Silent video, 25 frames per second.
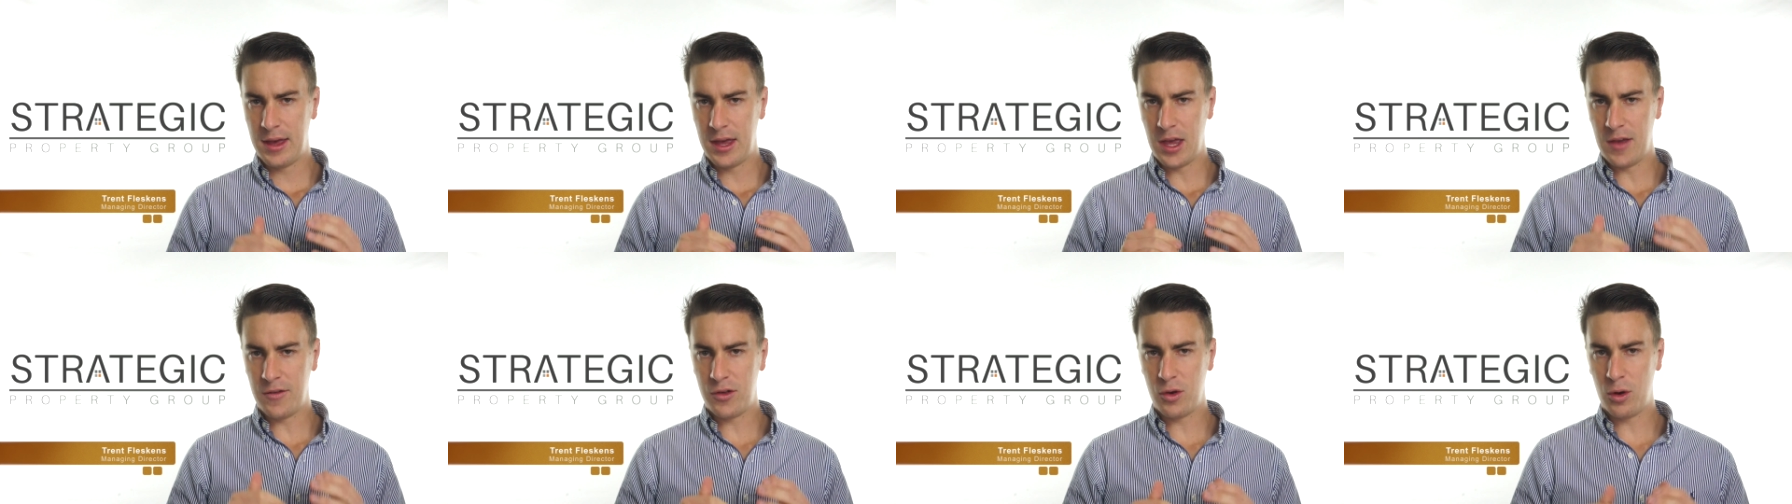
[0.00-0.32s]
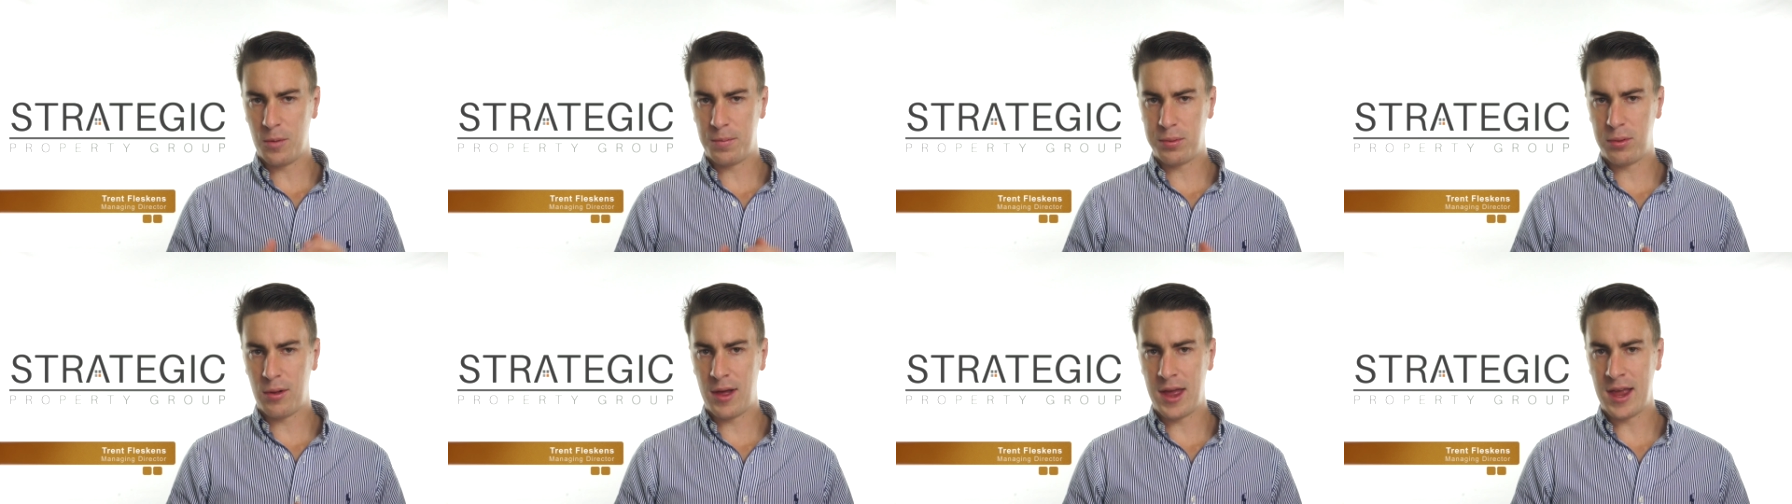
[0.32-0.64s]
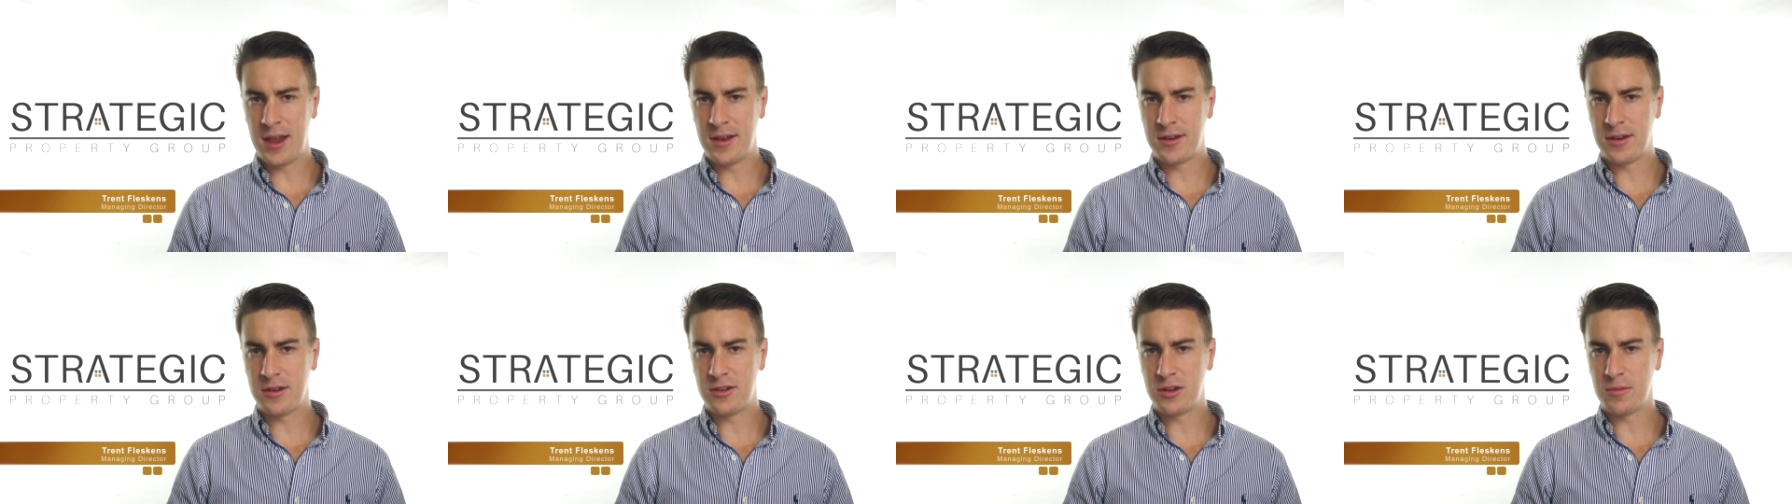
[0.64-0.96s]
If you're
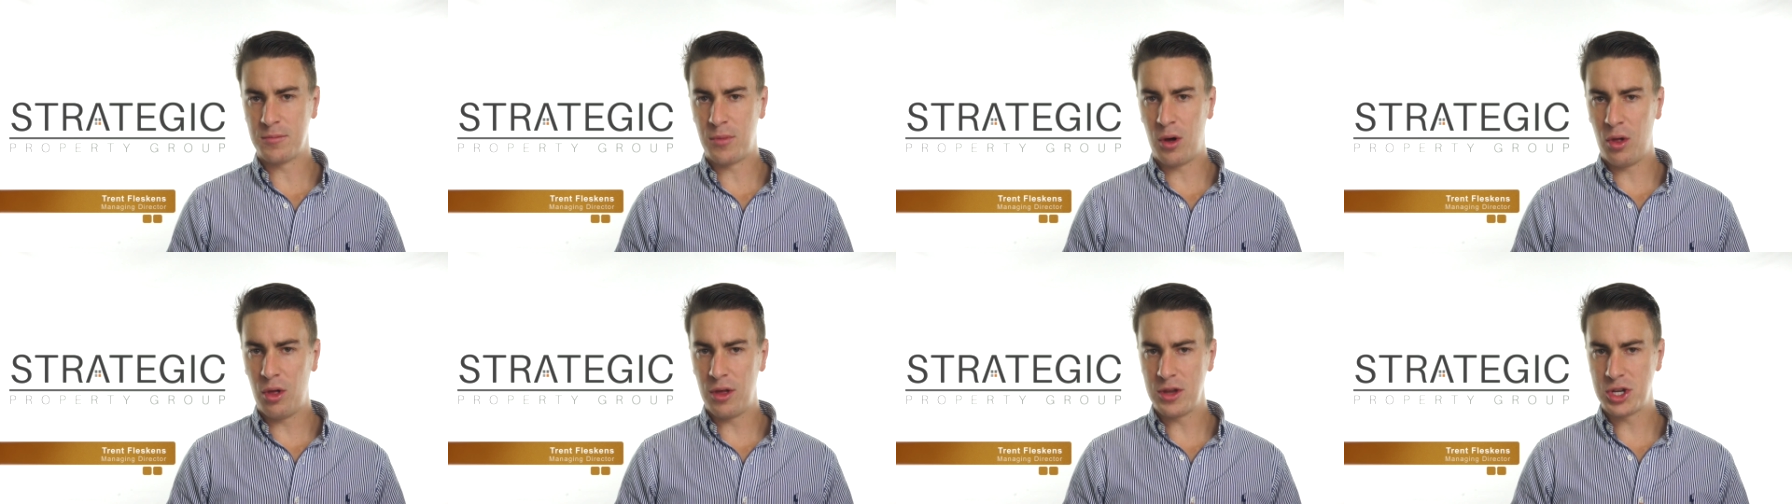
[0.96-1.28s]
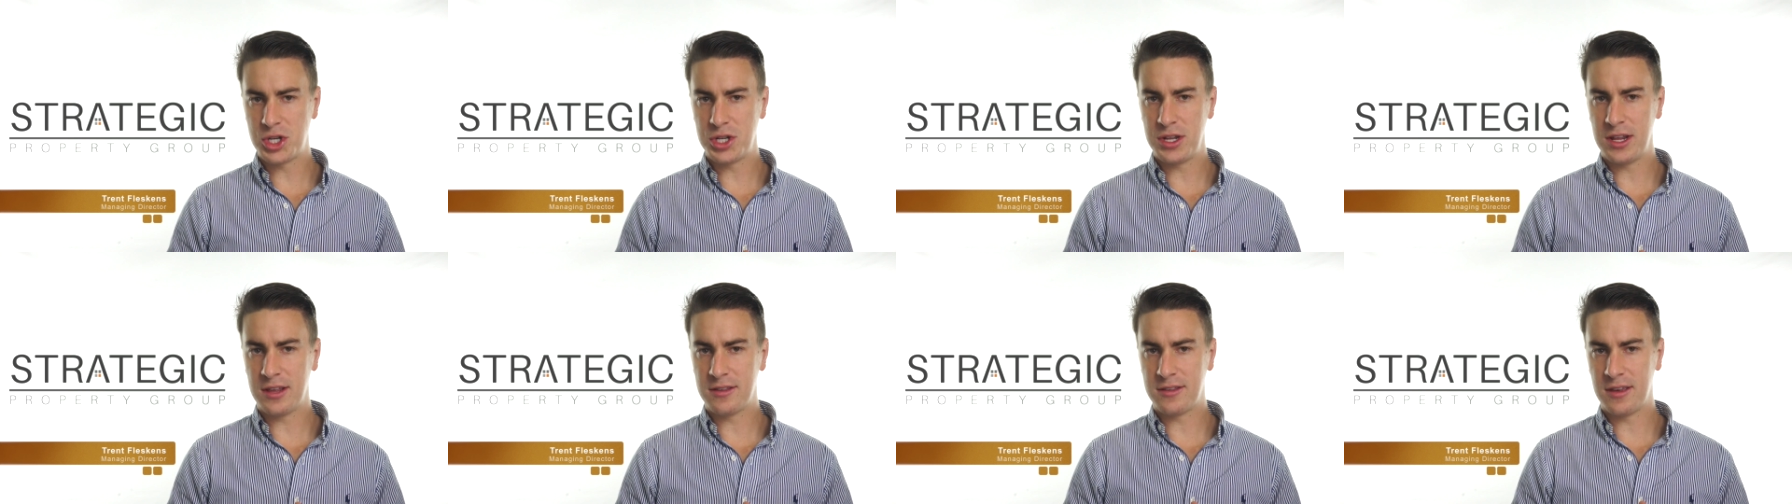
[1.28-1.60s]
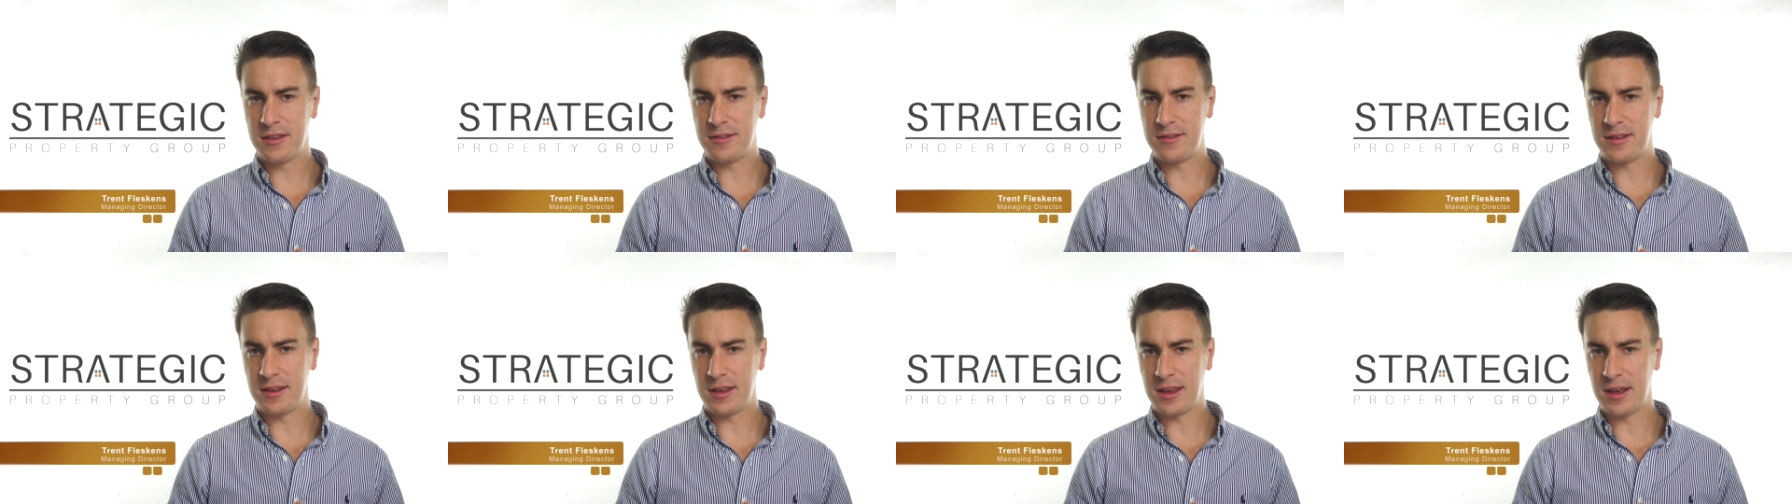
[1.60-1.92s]
planning to demolish the
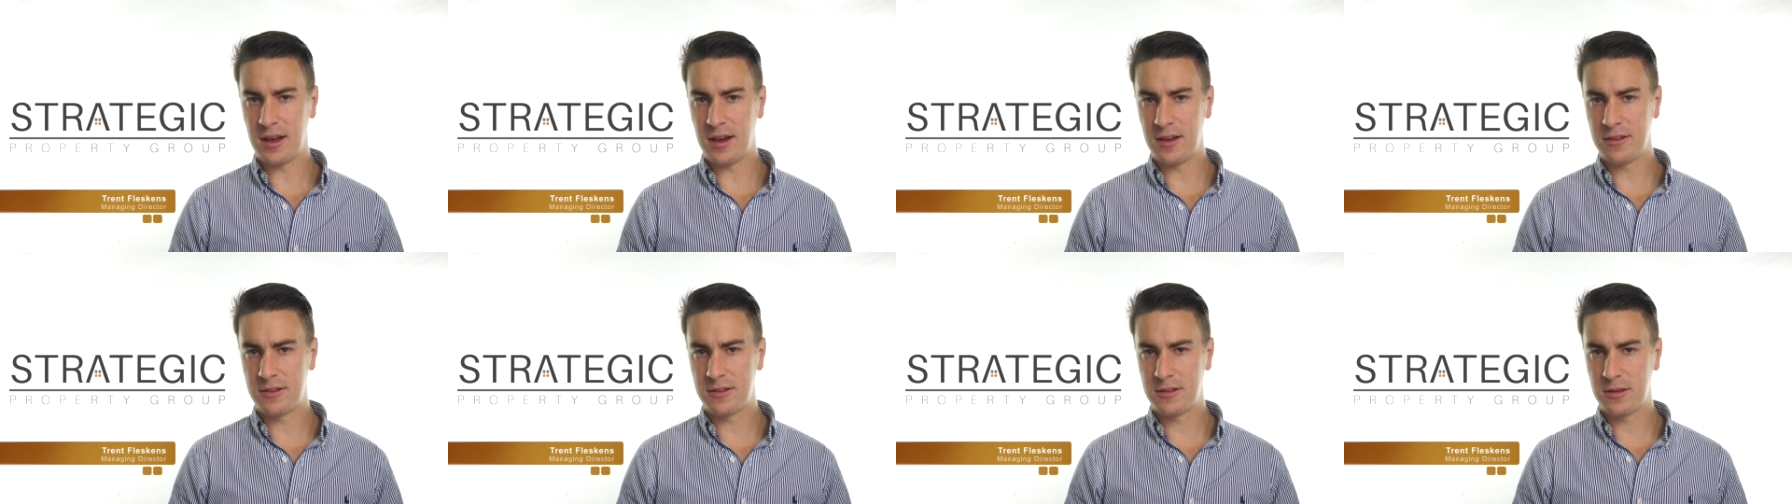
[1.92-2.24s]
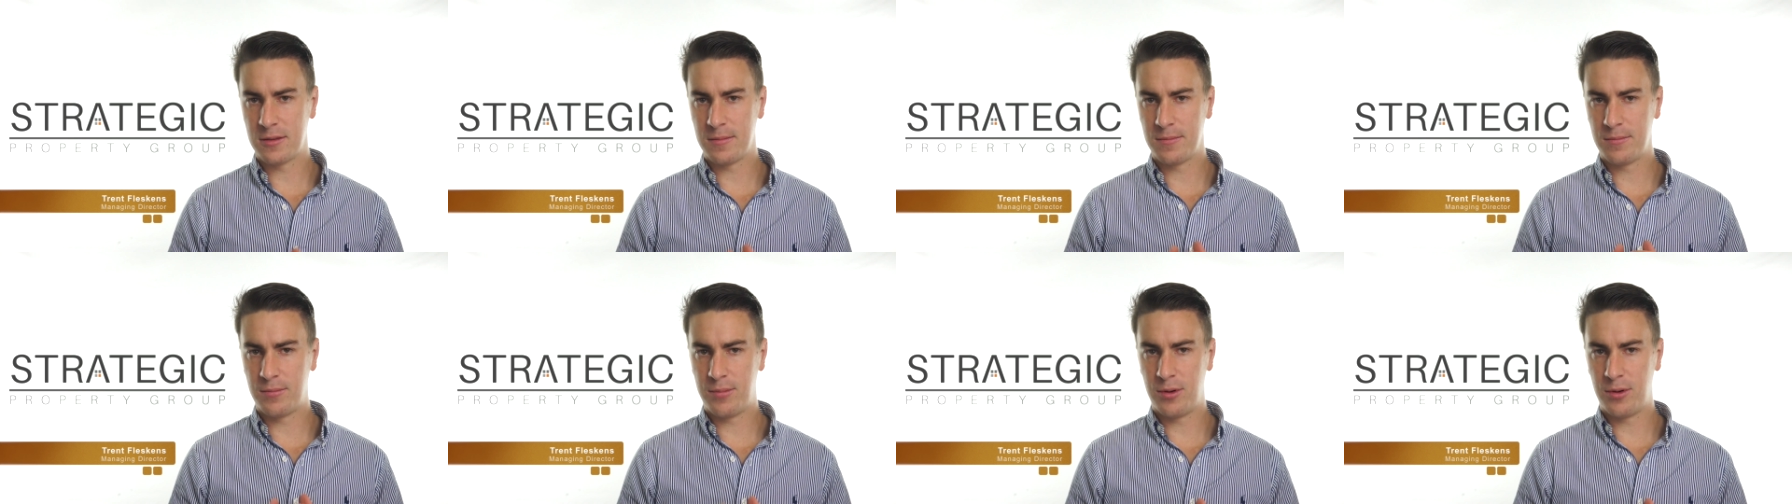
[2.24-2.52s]
existing house,